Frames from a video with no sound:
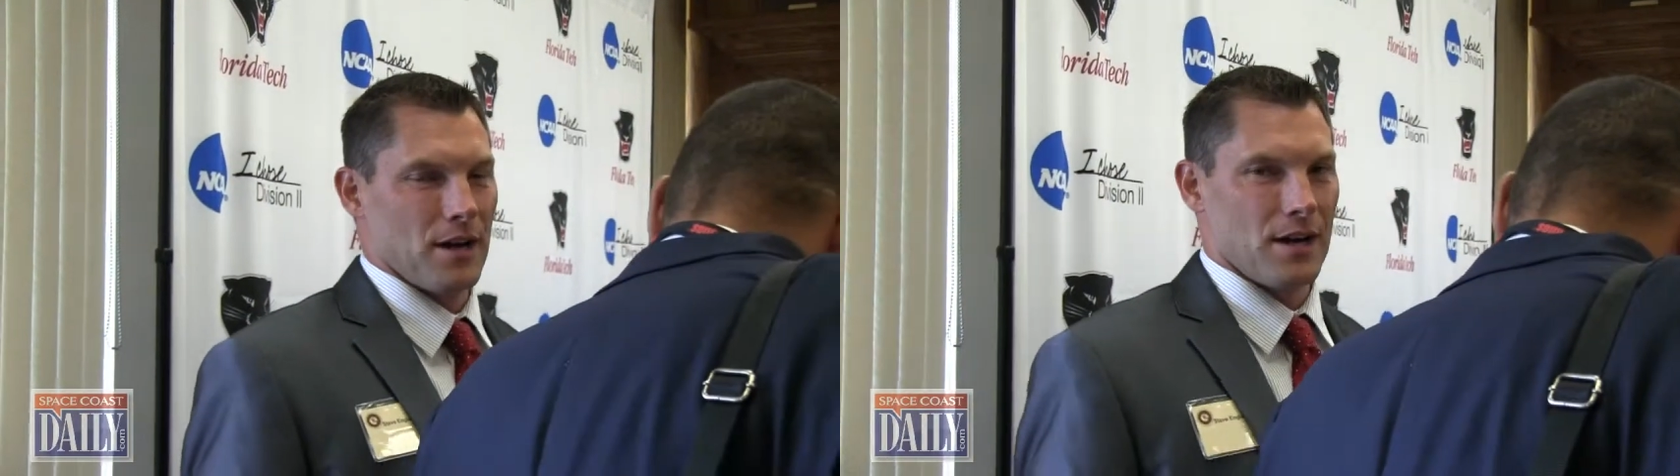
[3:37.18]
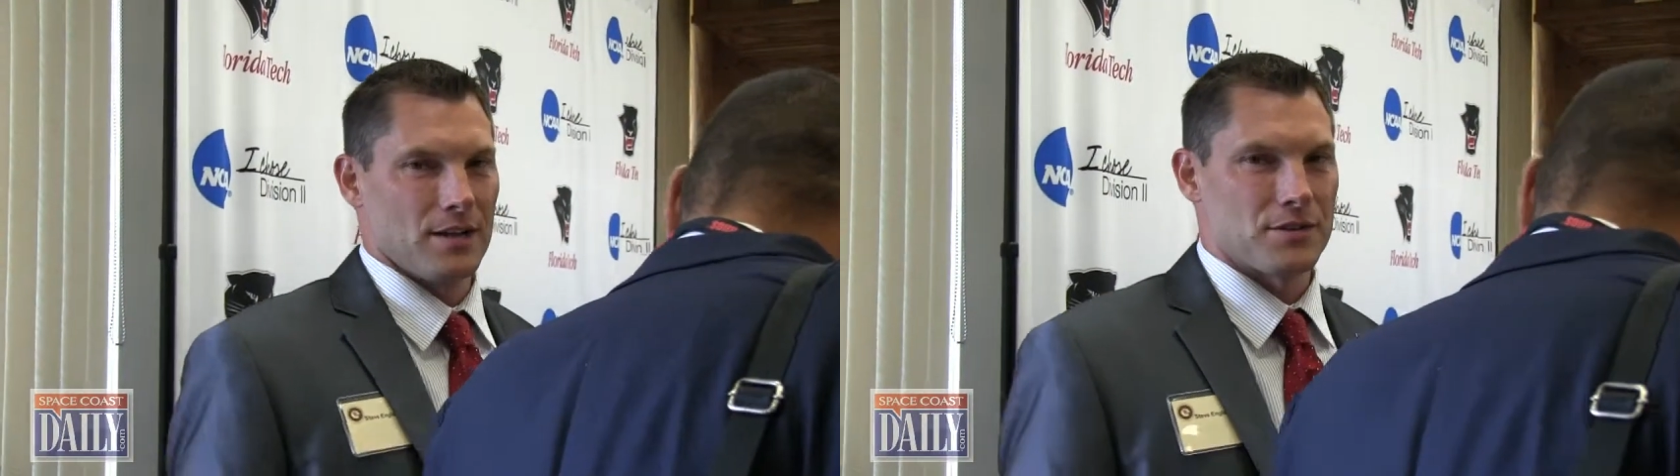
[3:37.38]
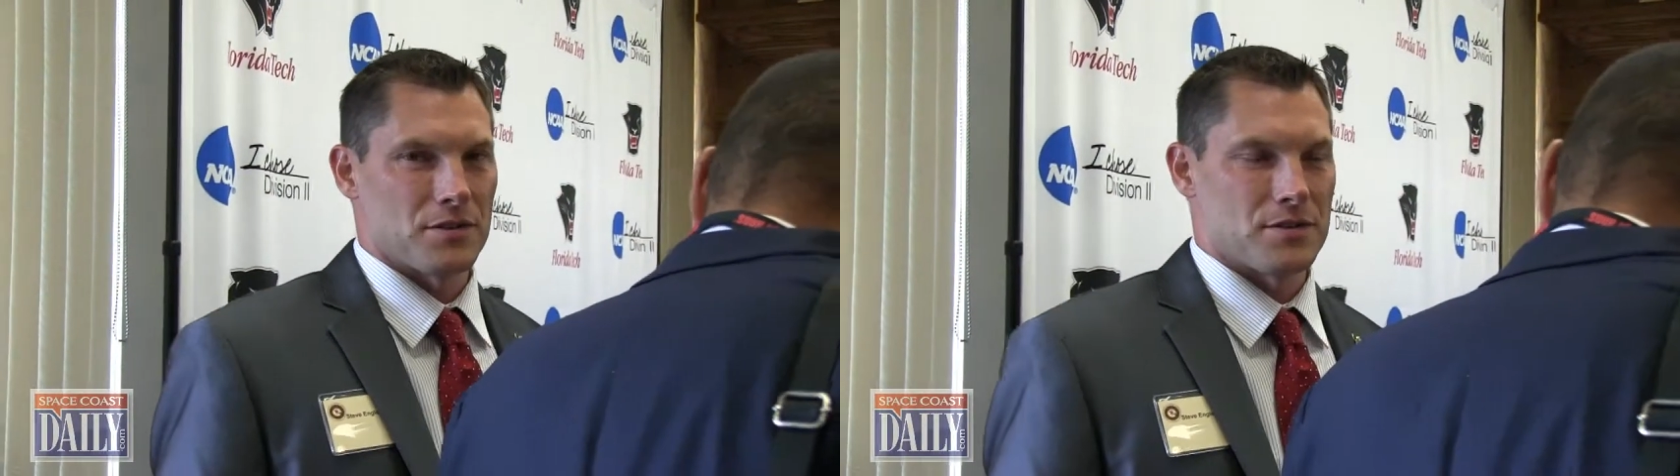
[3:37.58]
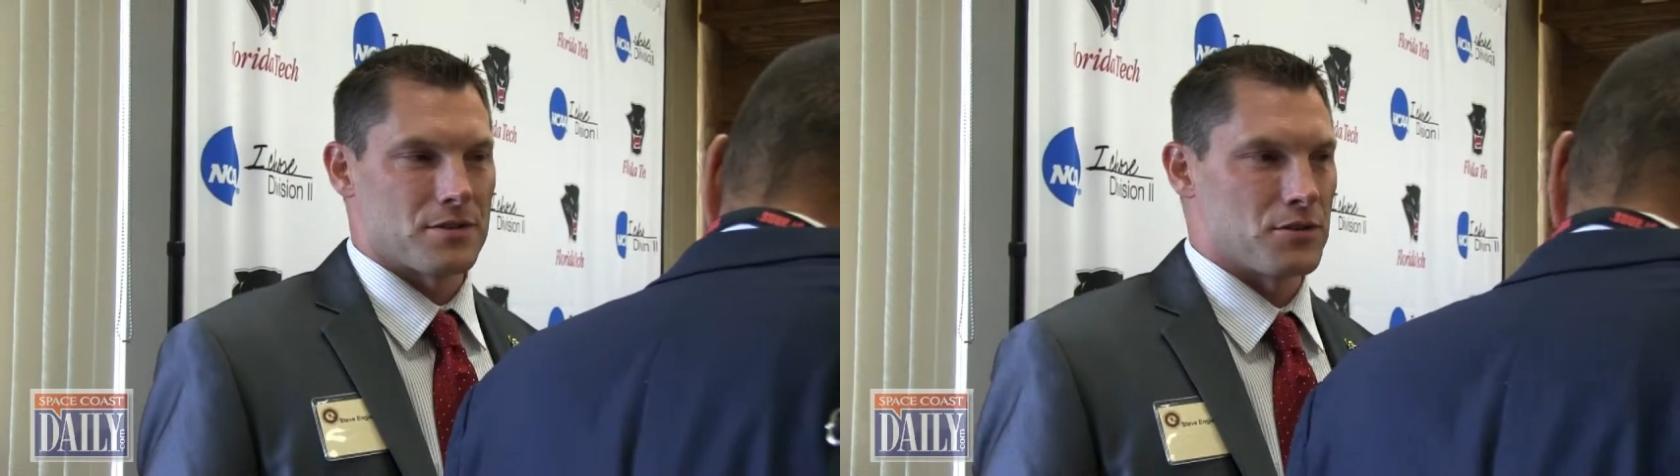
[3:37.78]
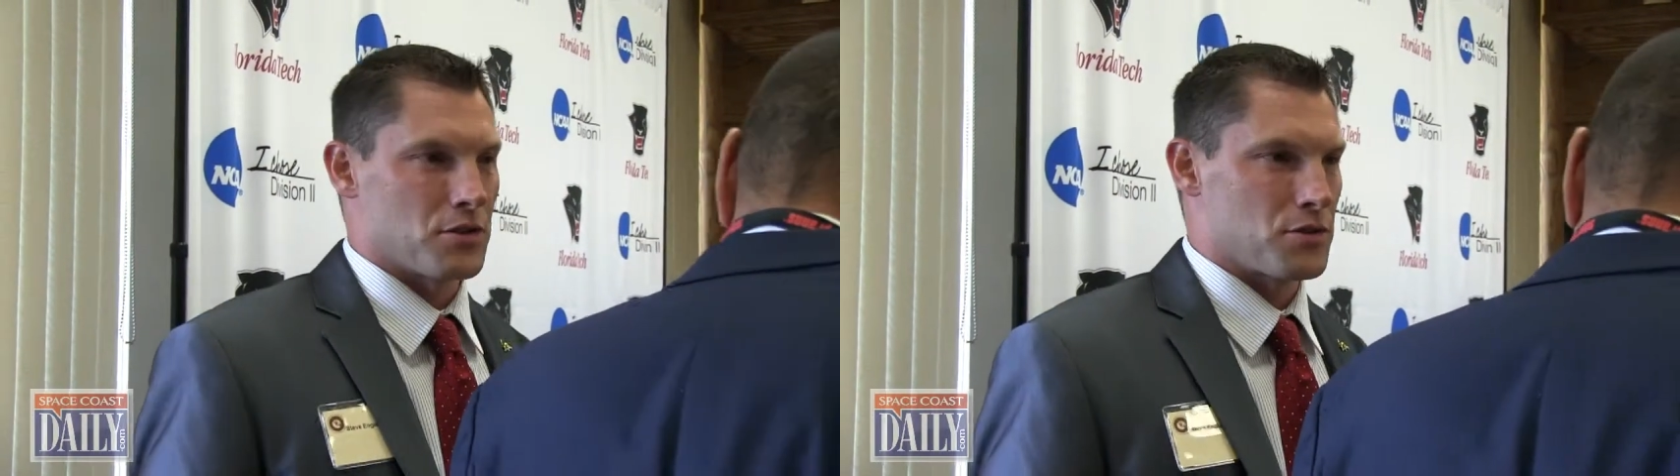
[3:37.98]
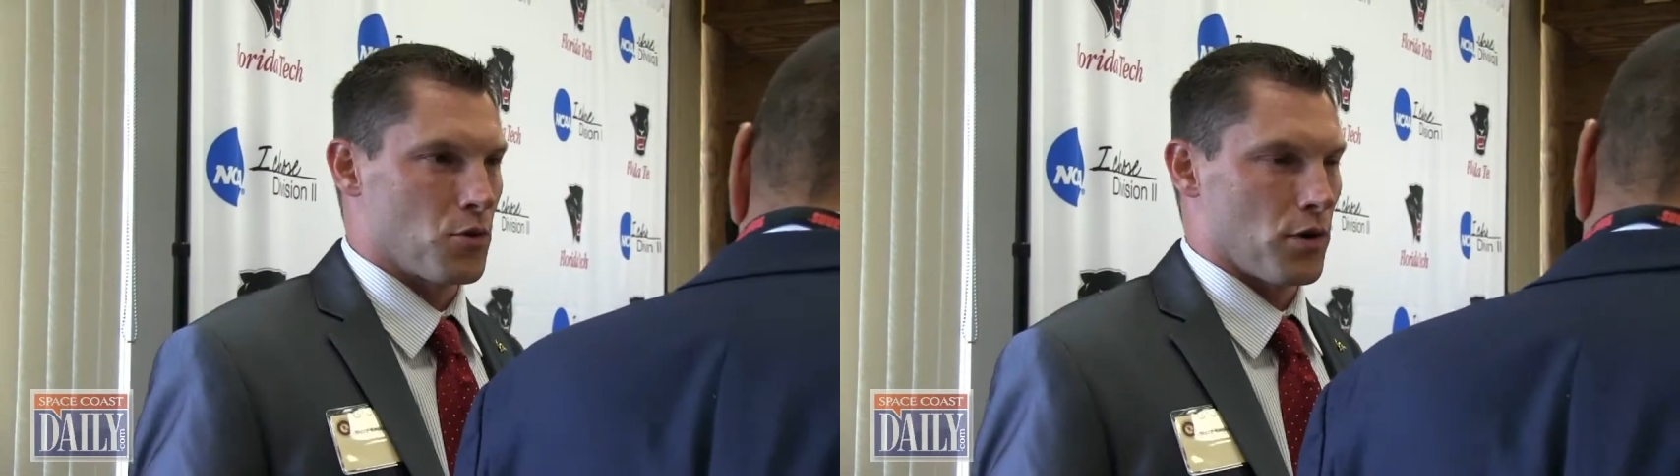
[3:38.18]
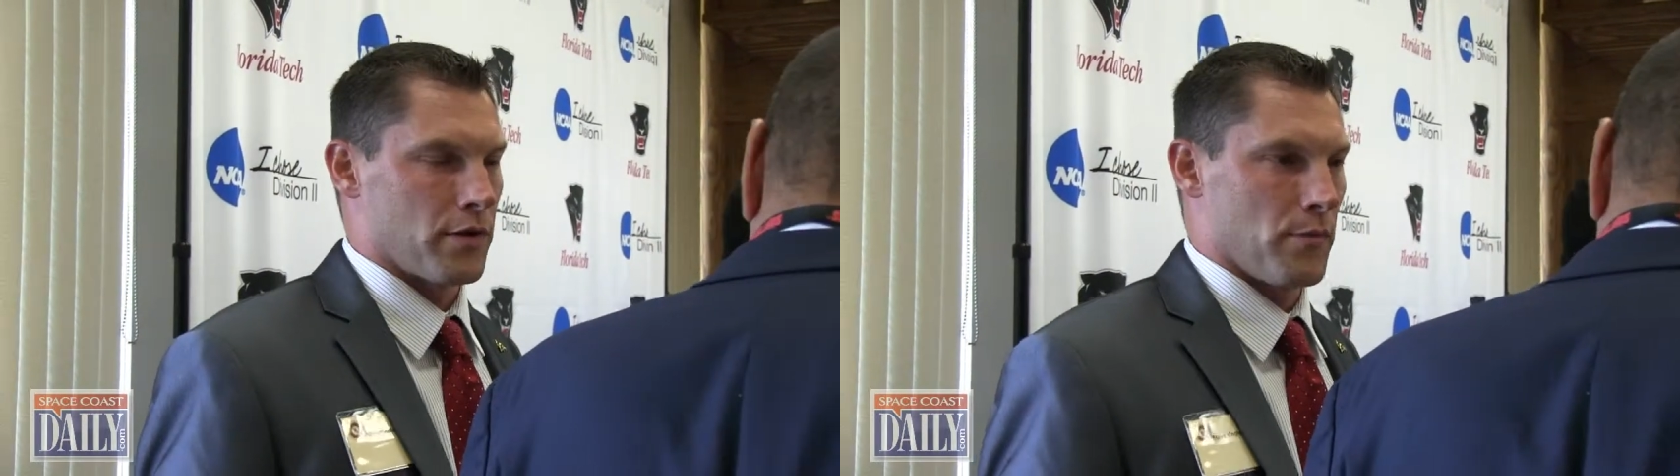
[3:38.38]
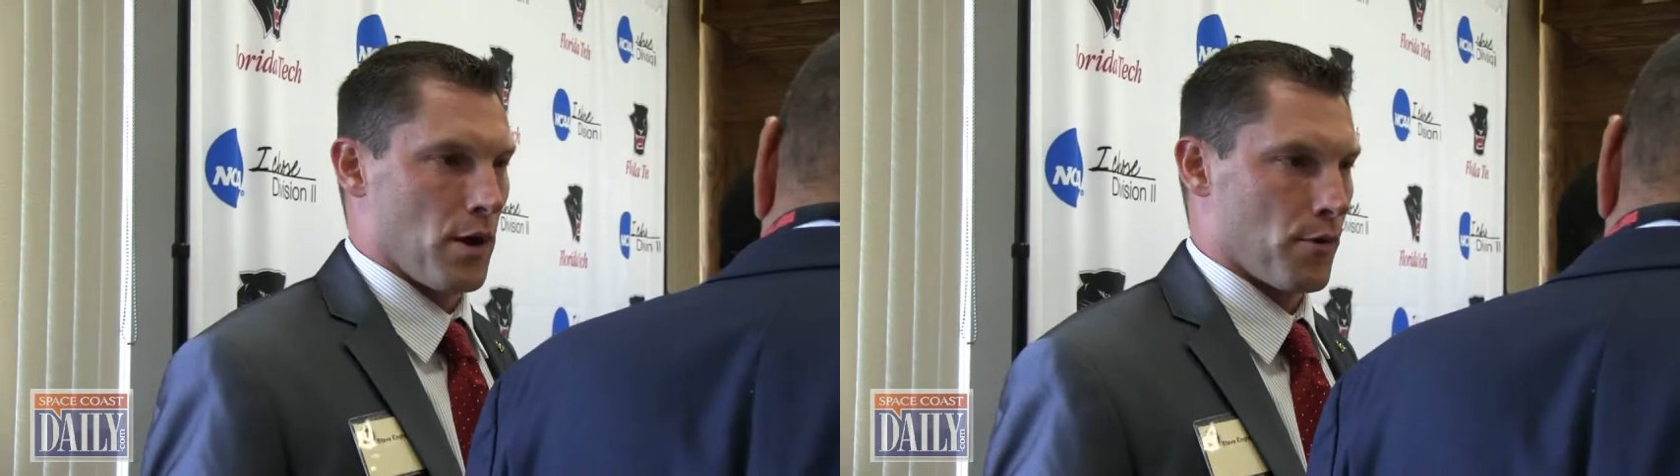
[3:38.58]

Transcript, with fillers: the Panthers on the football